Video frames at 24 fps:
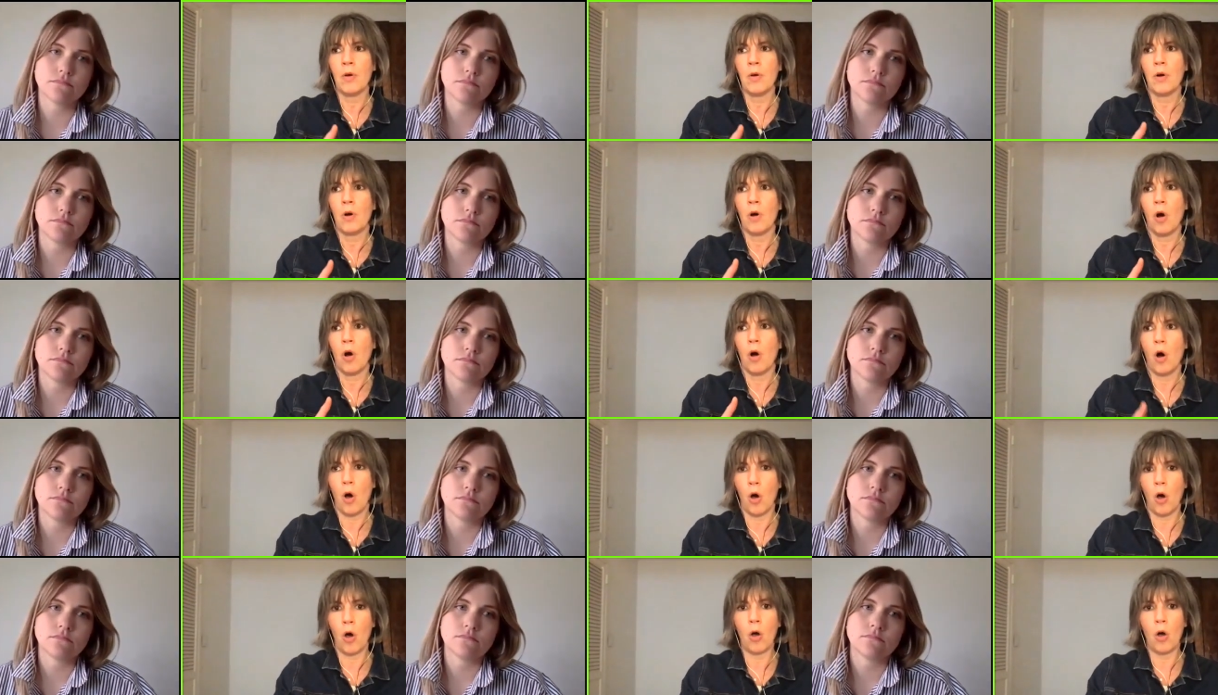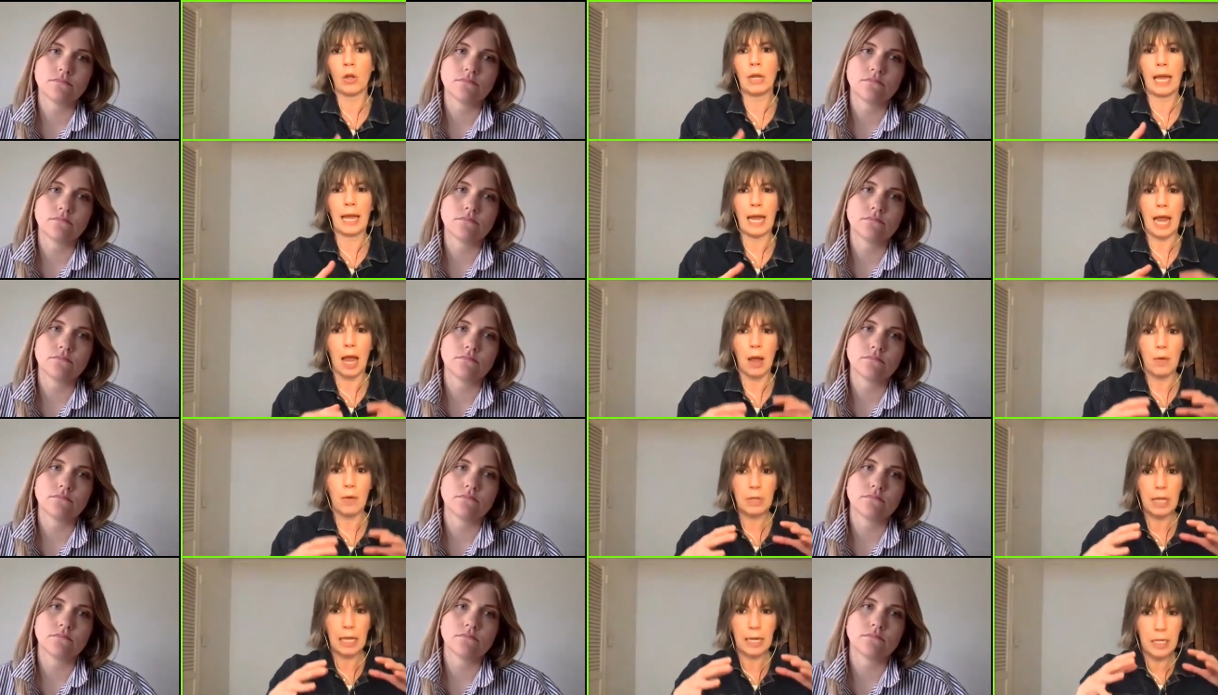Speaker 1: all like I
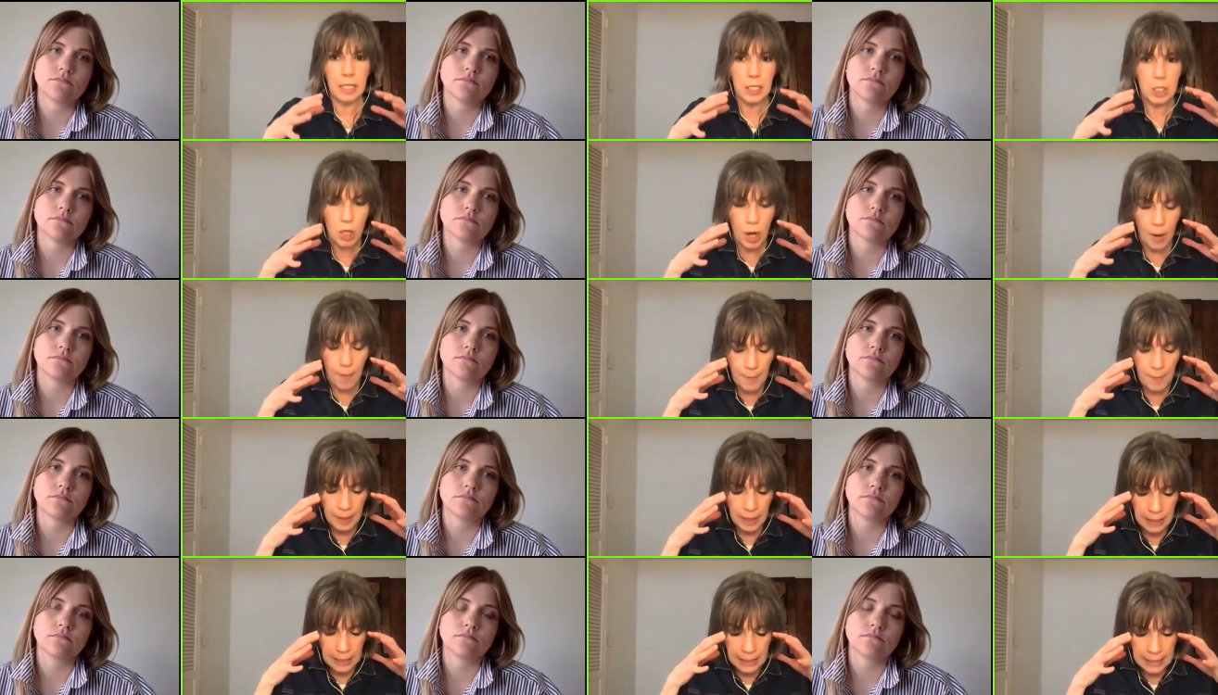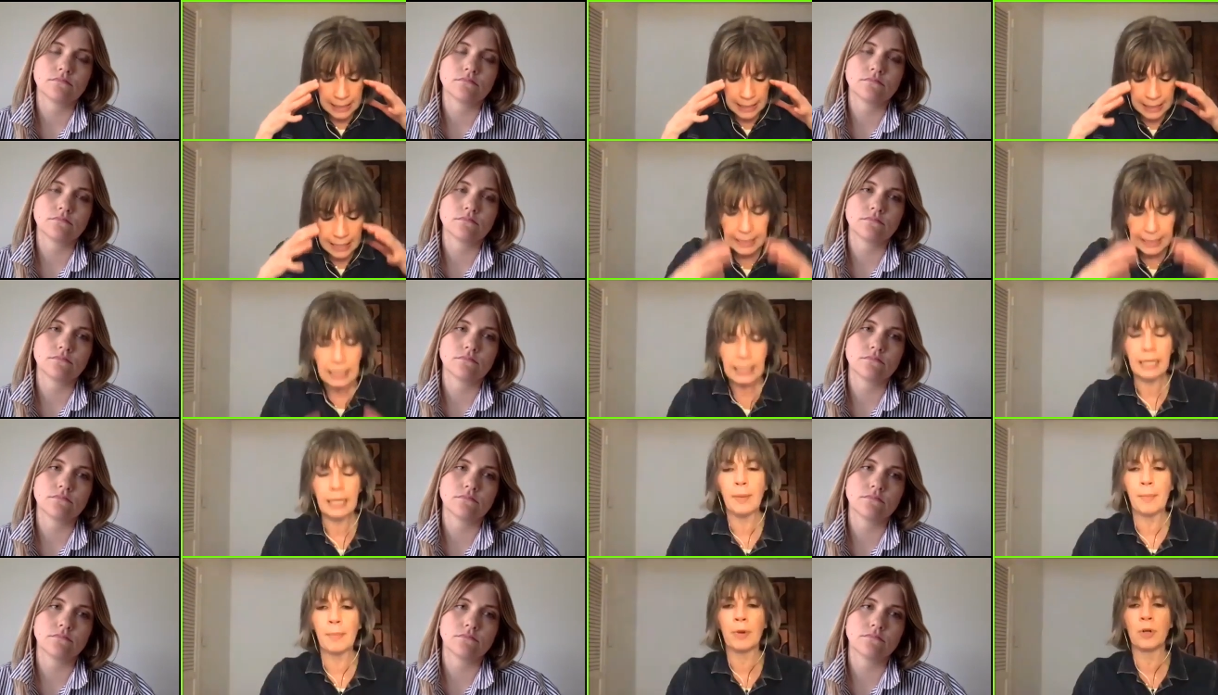would like
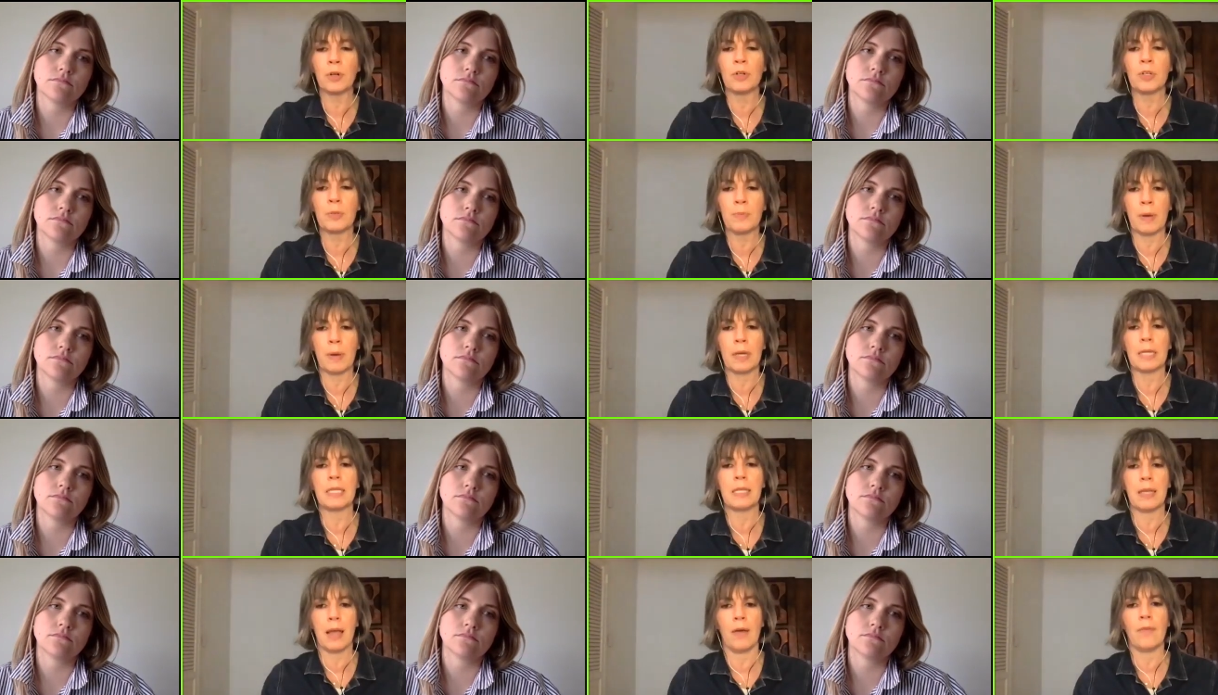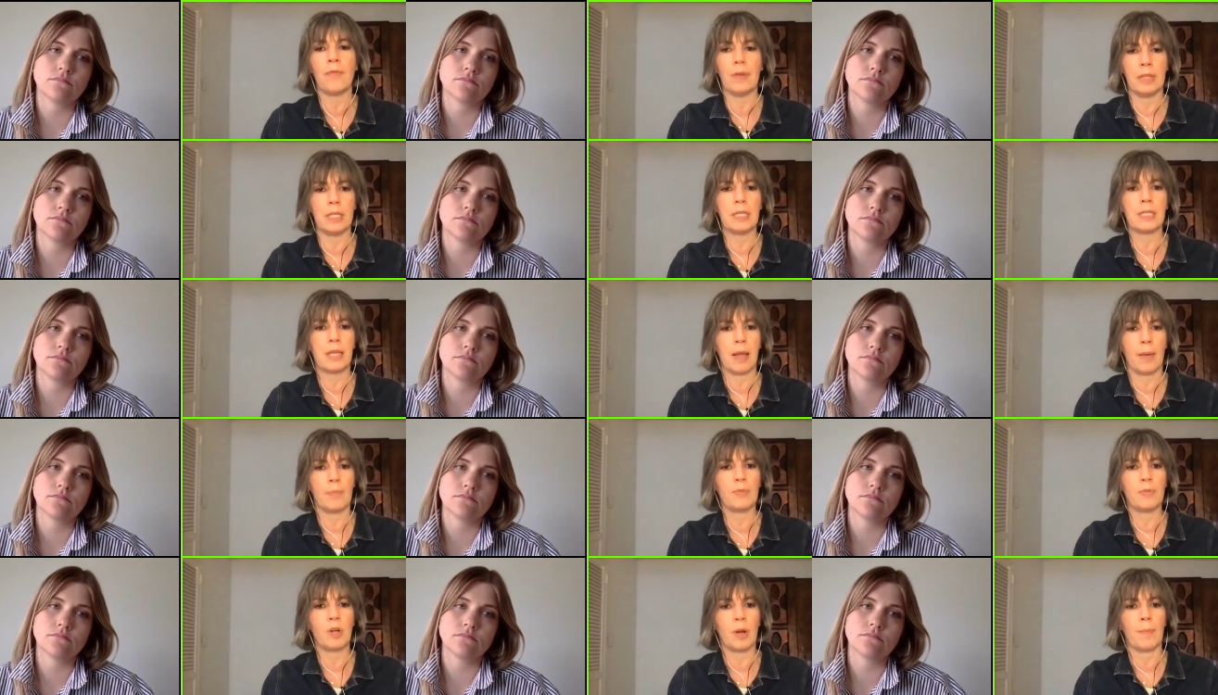completely immerse myself in the
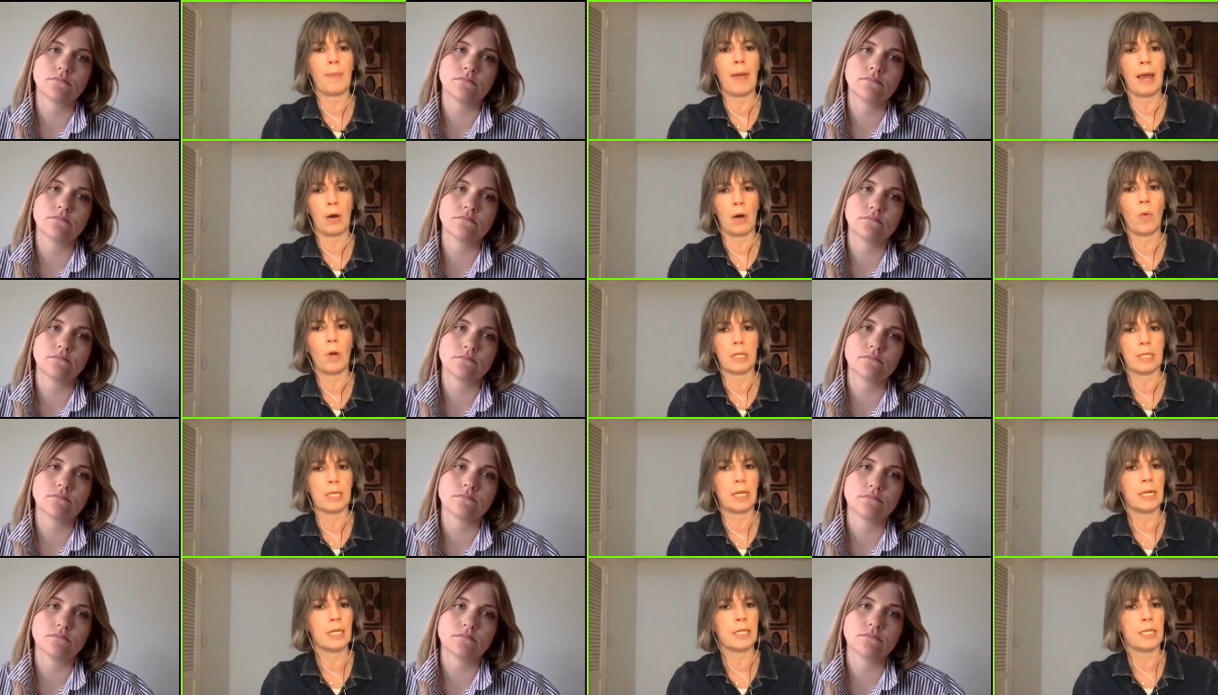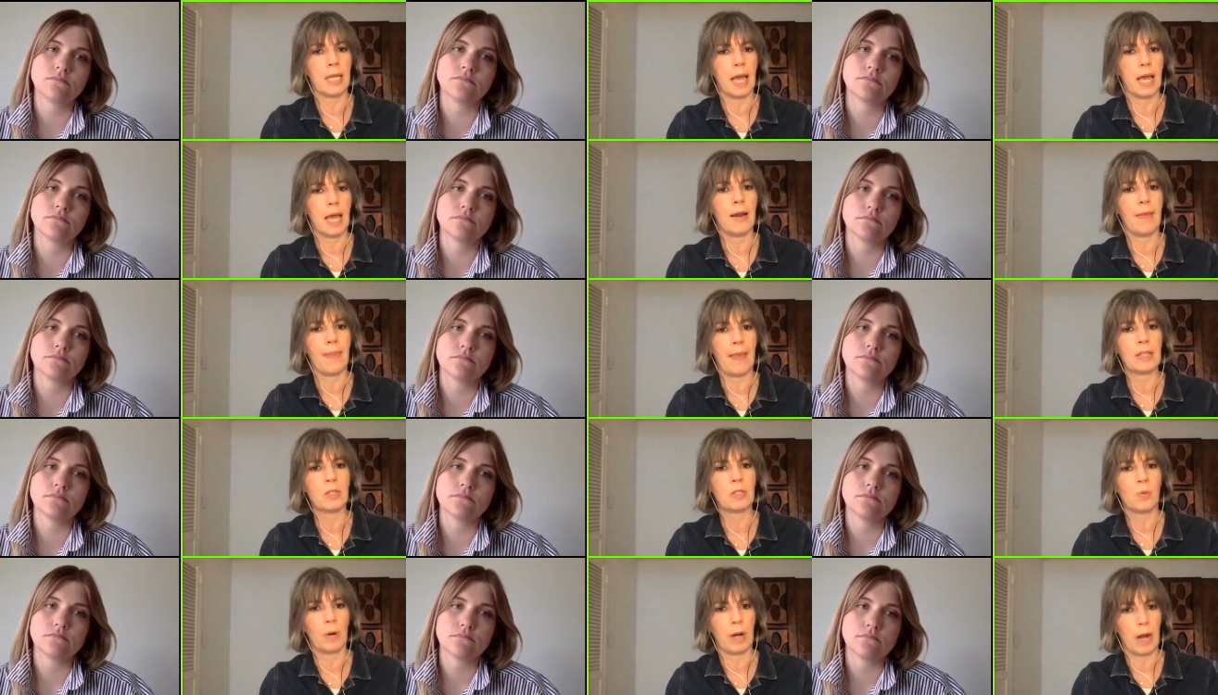subject matter once I decided
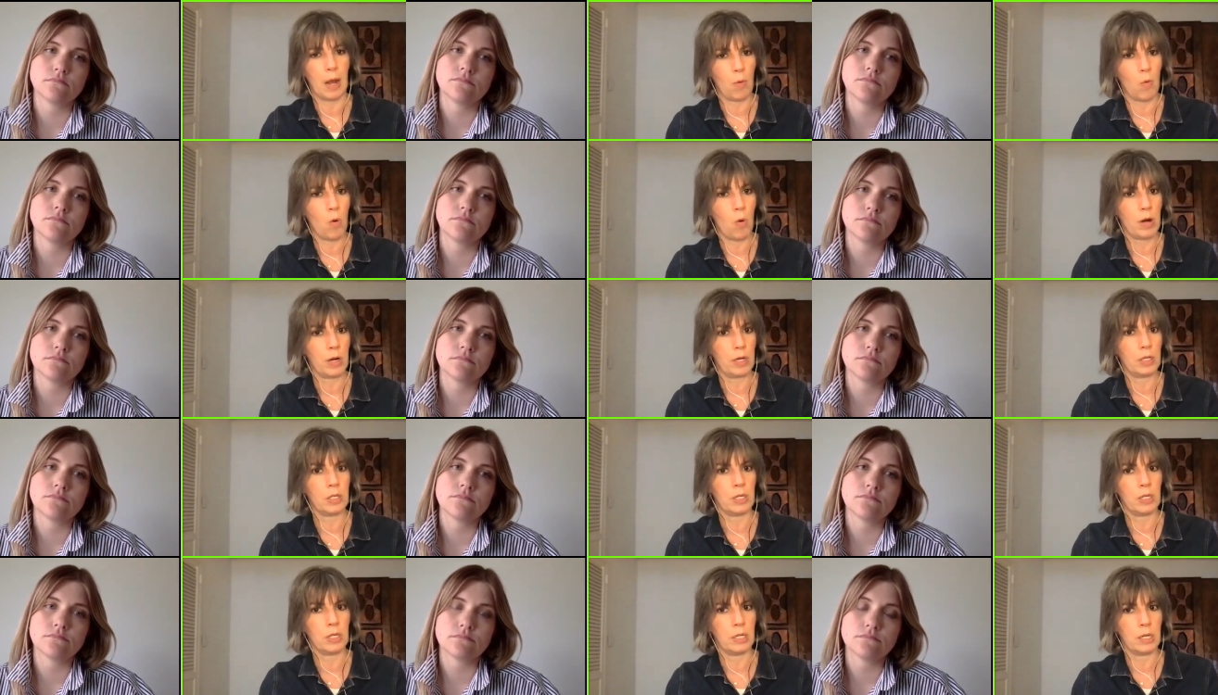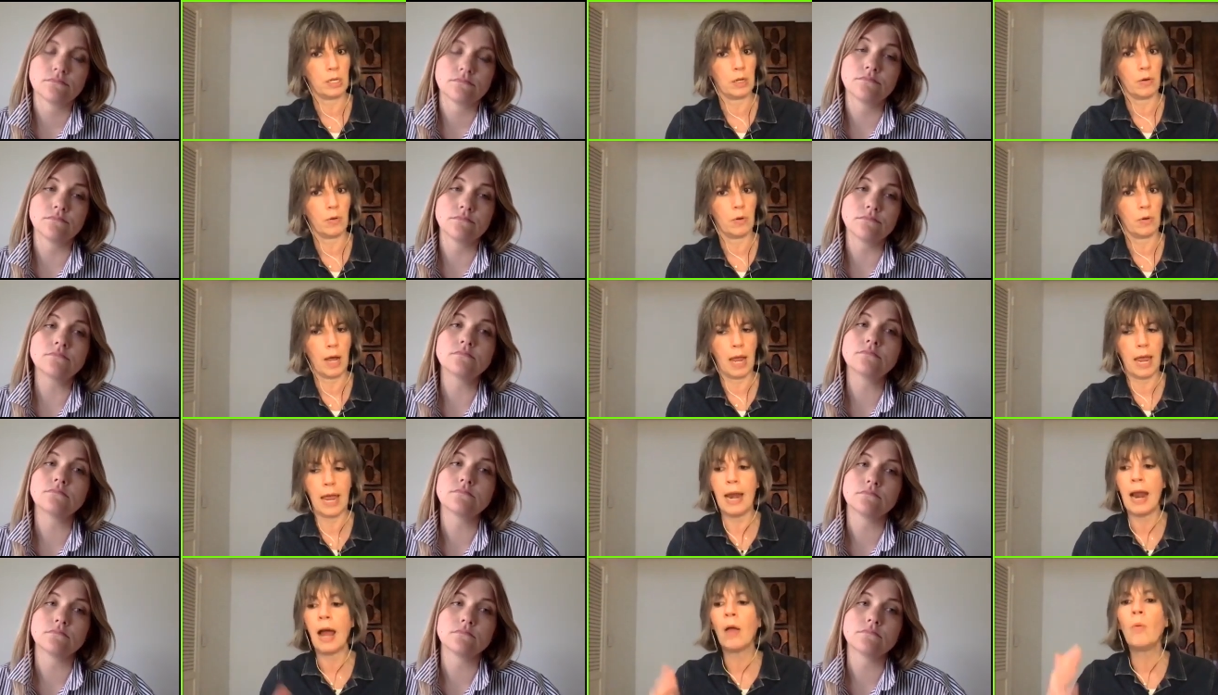that's what I wanted to do.
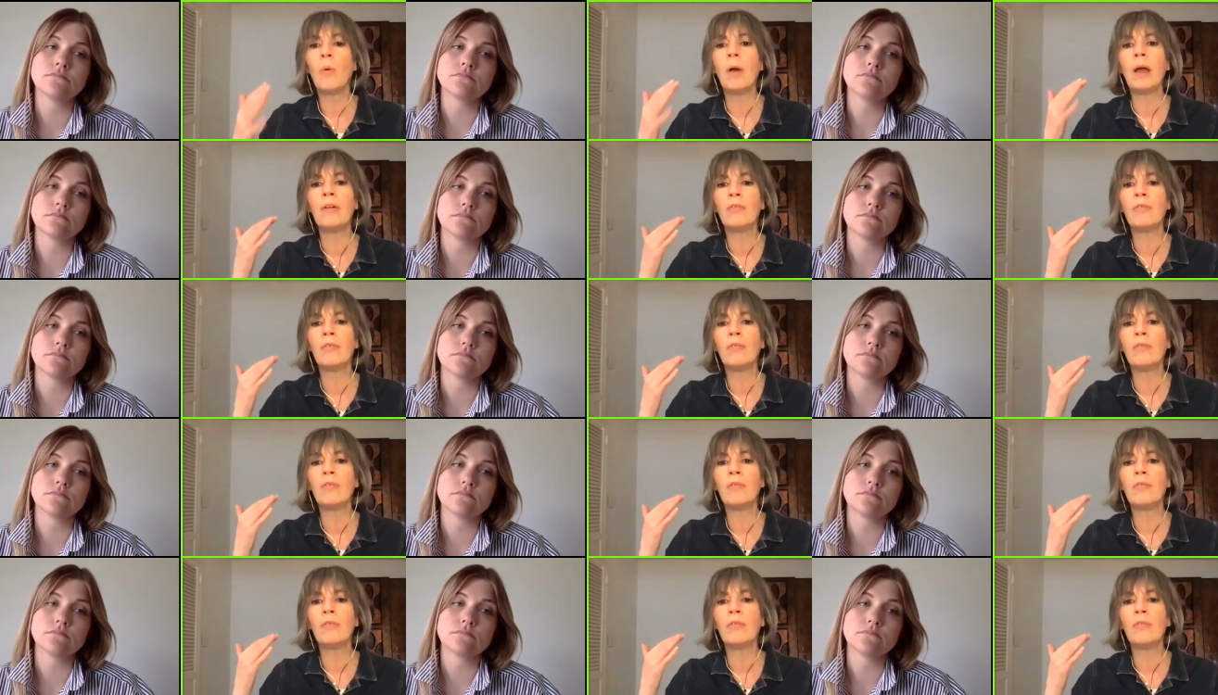And I went